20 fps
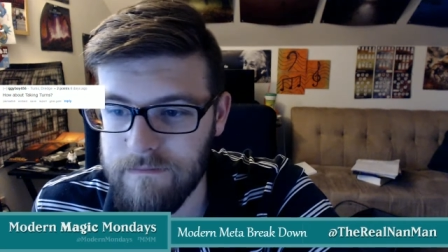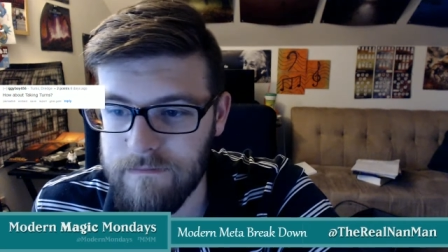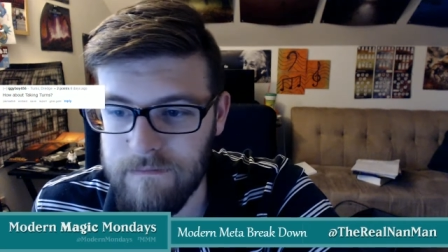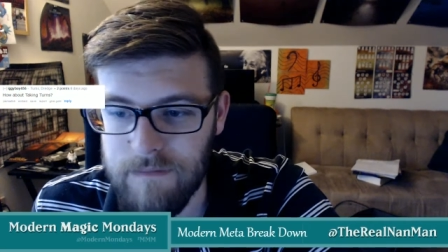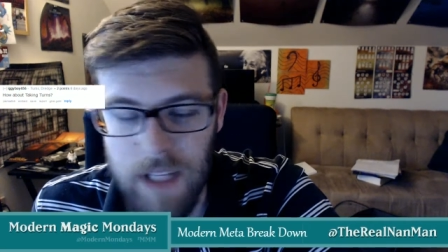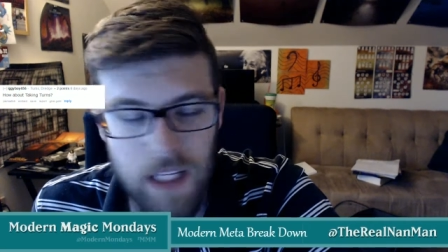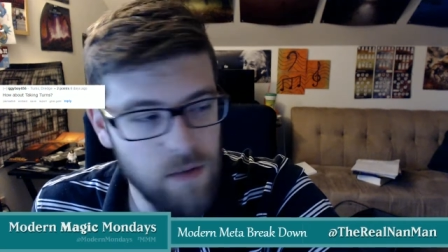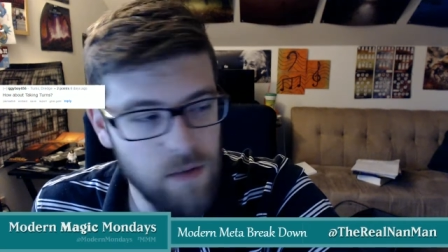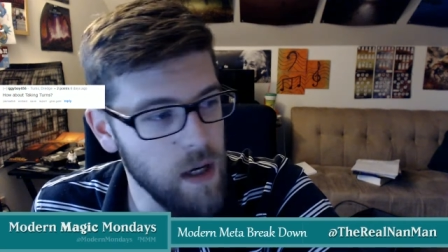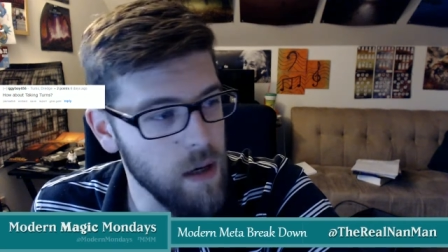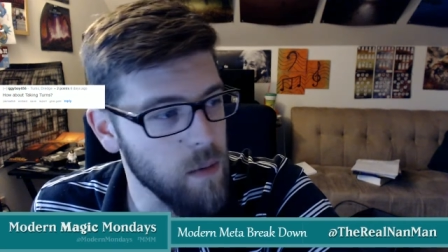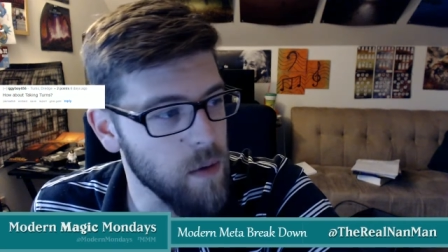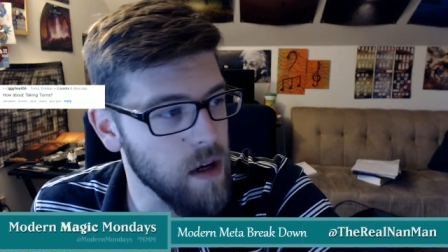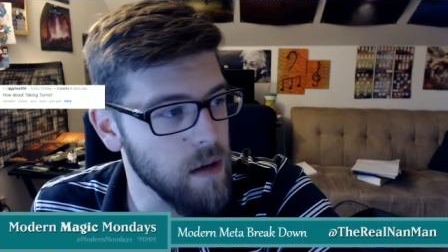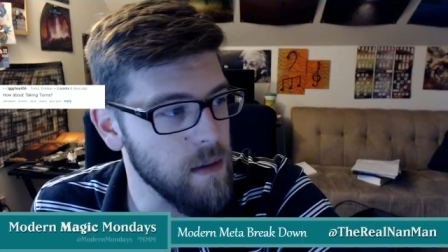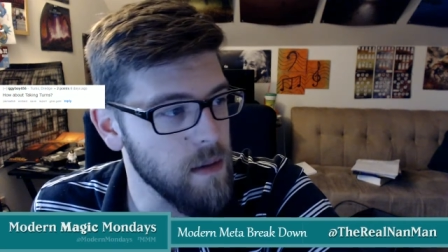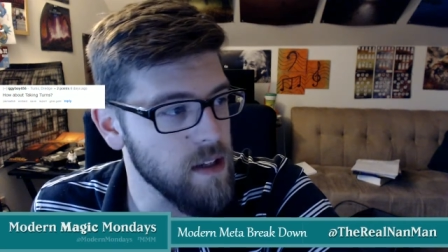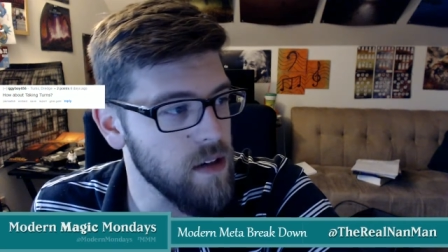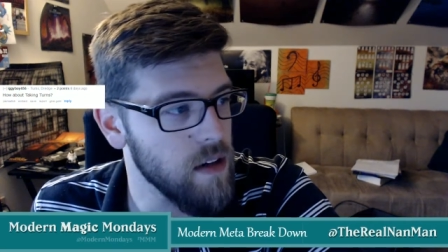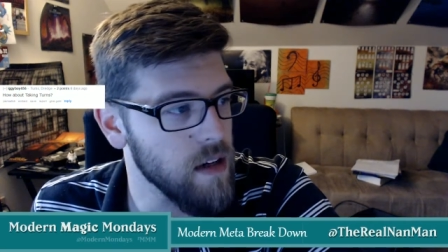That's right, we're going
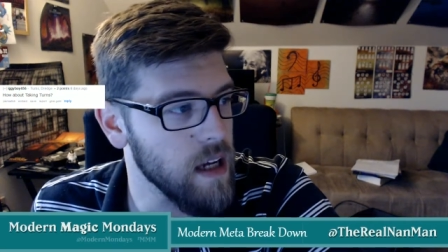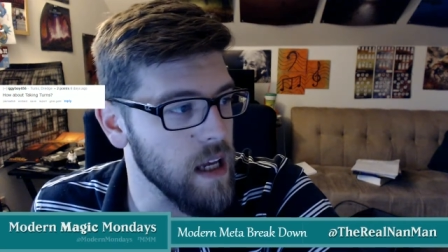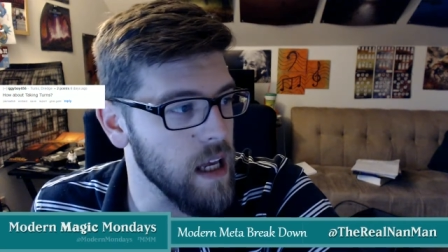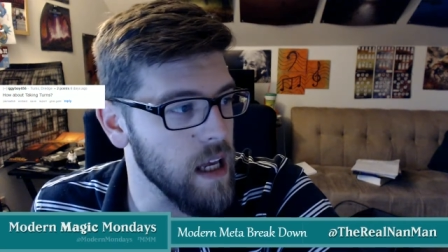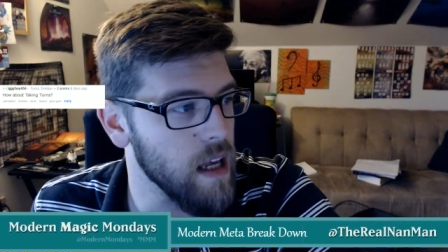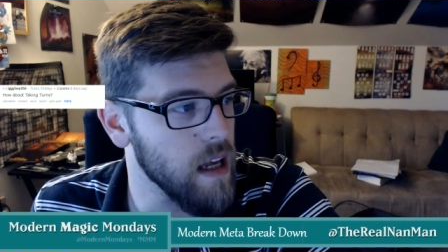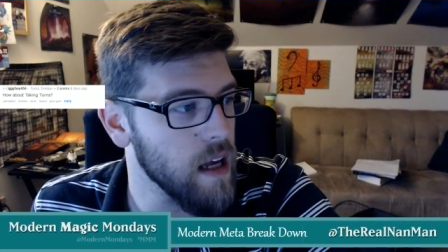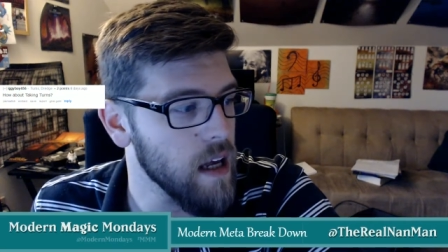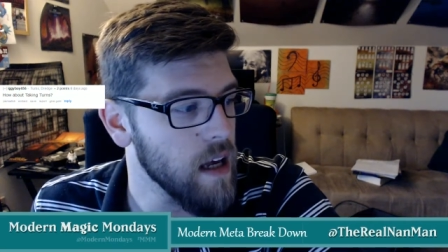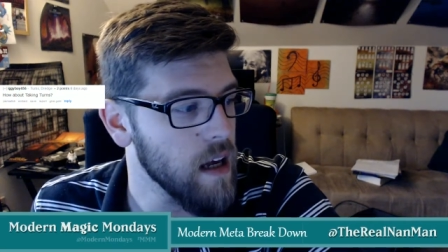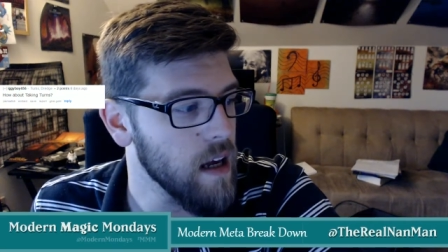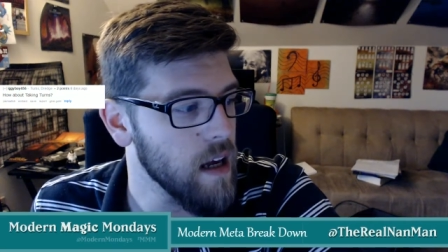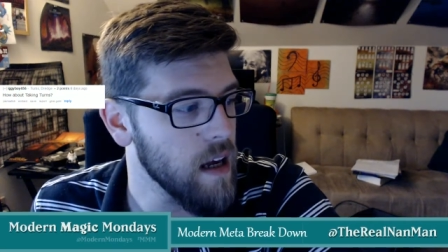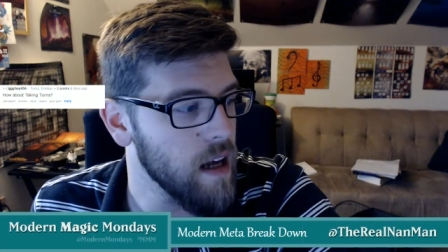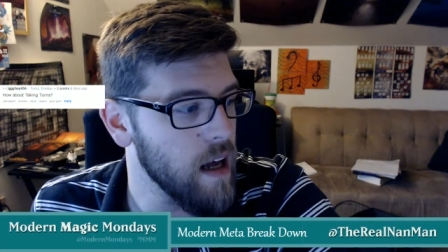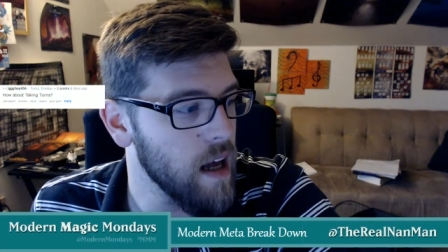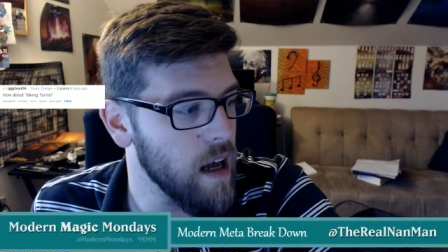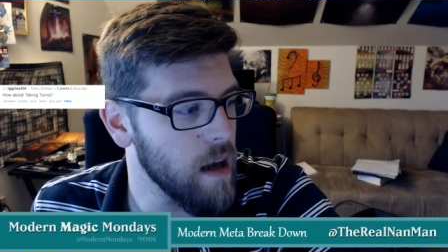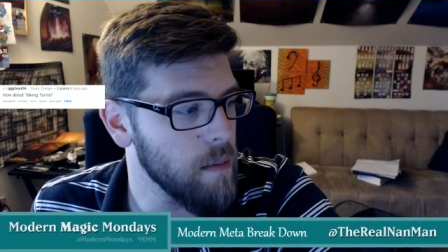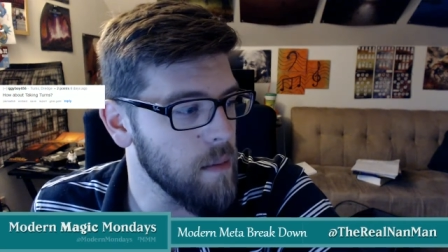to be talking
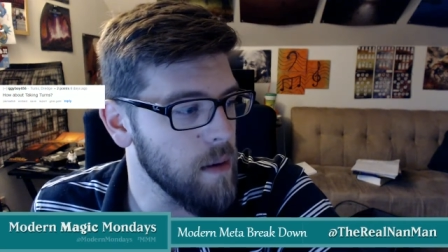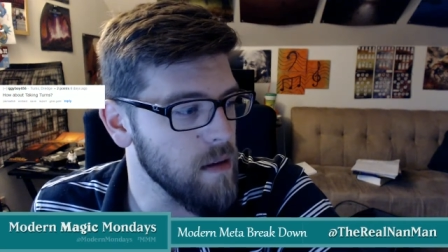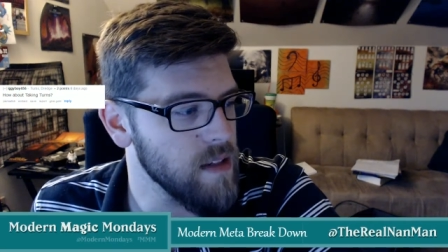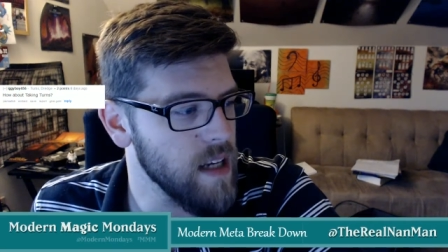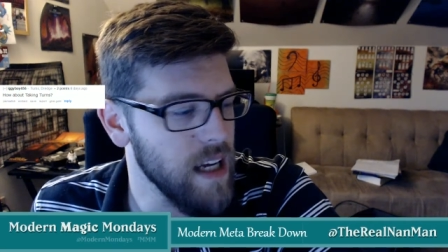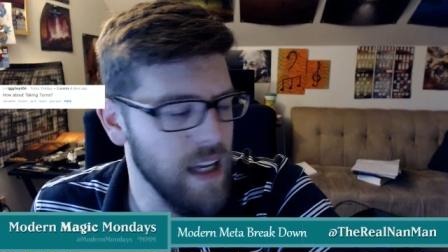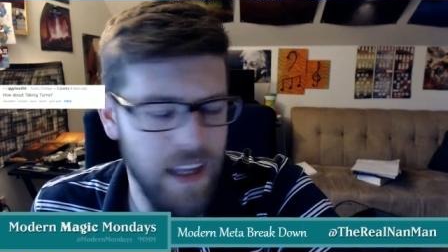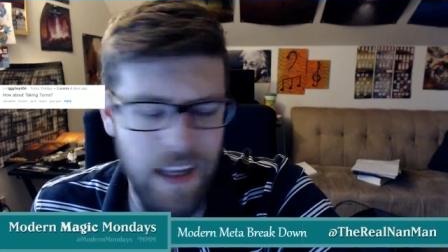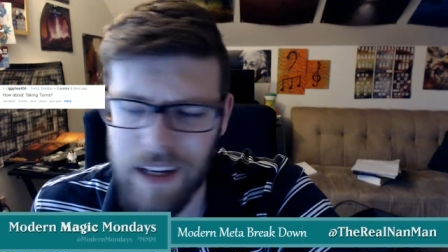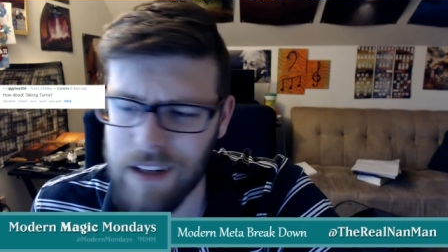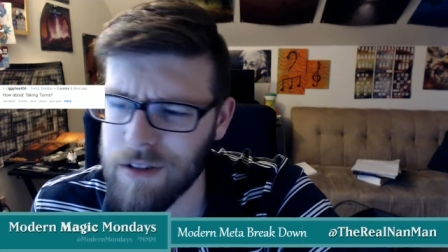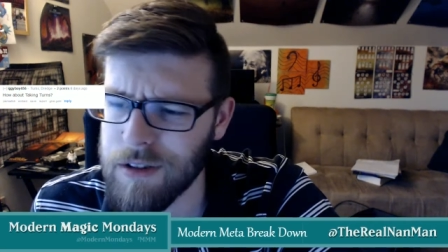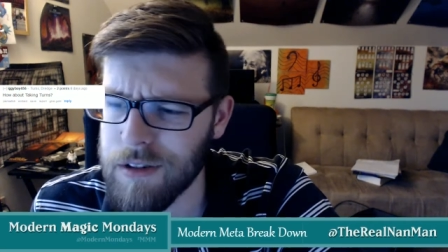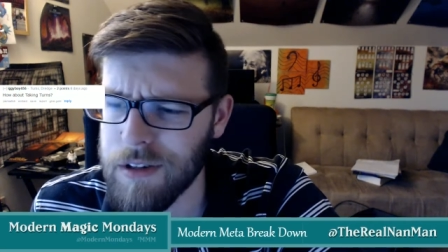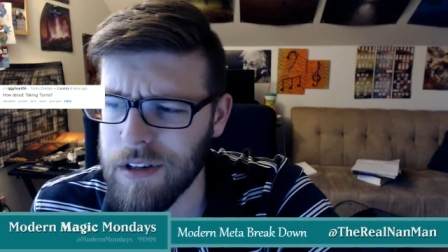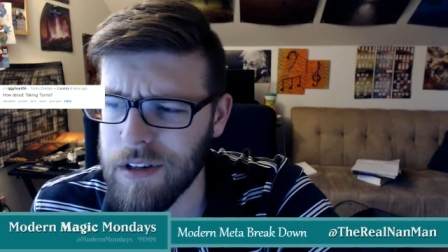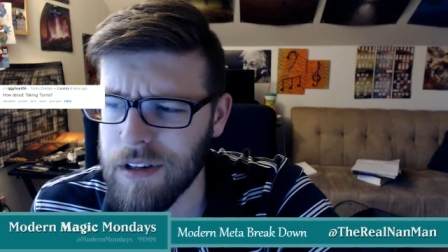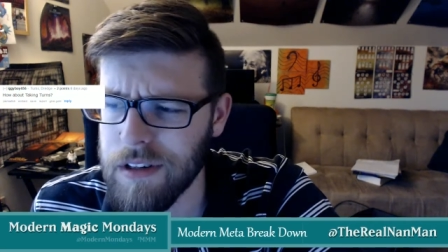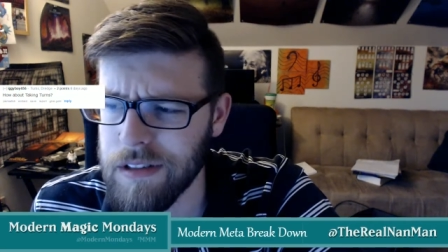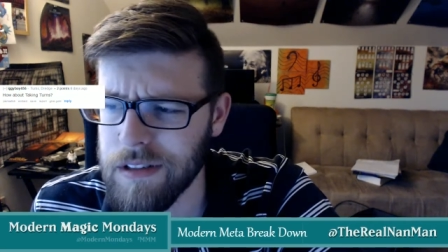about taking extra
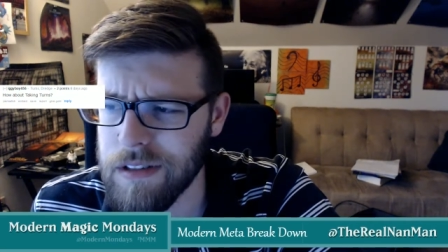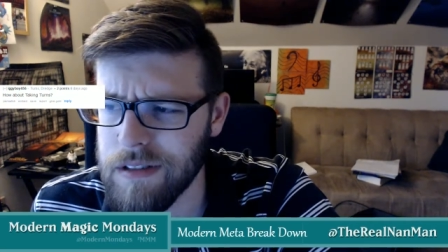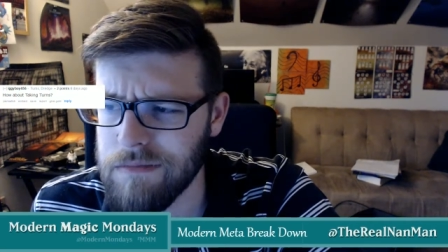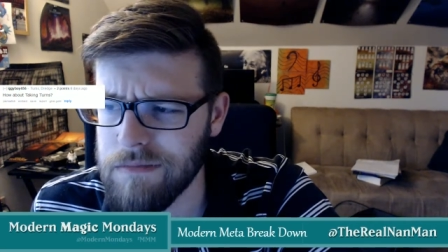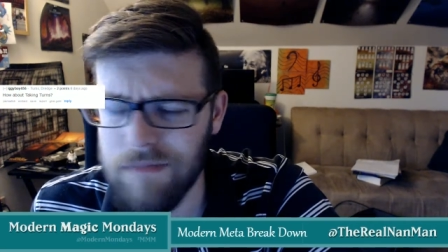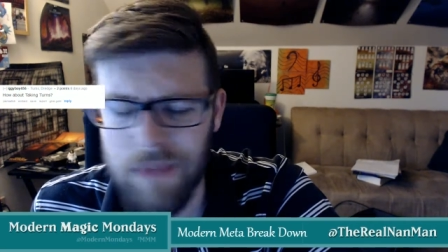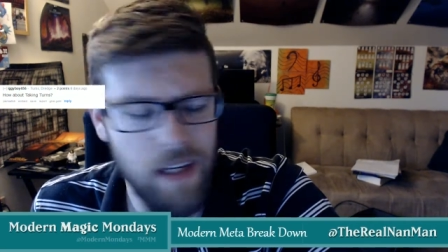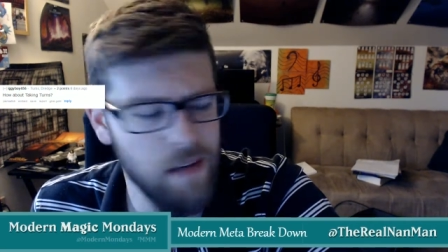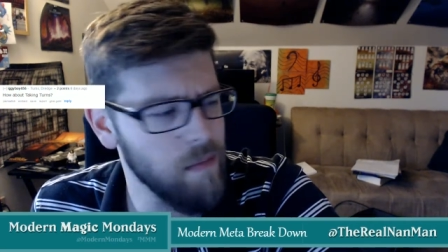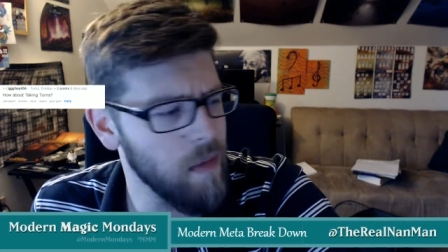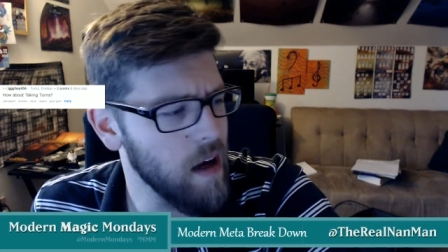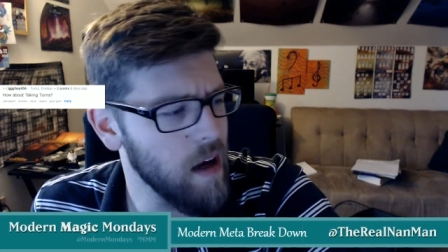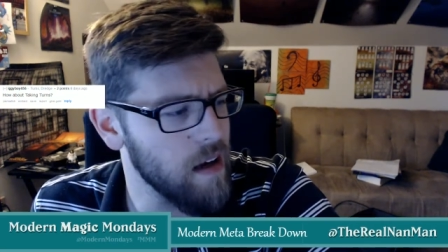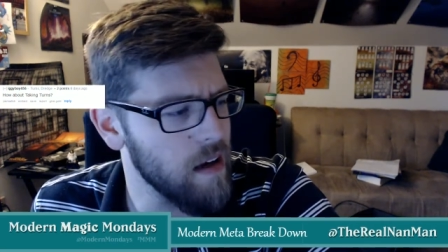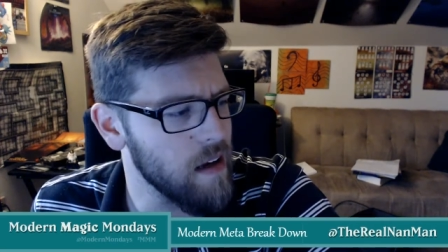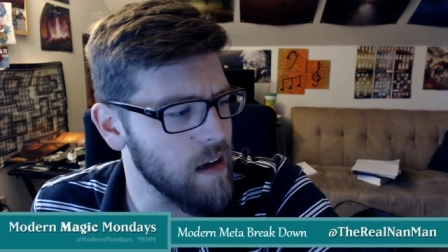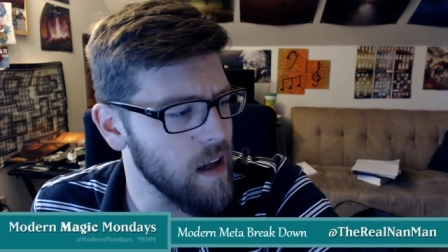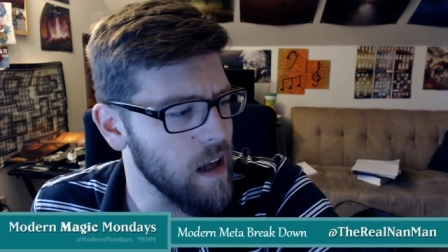turns in Modern.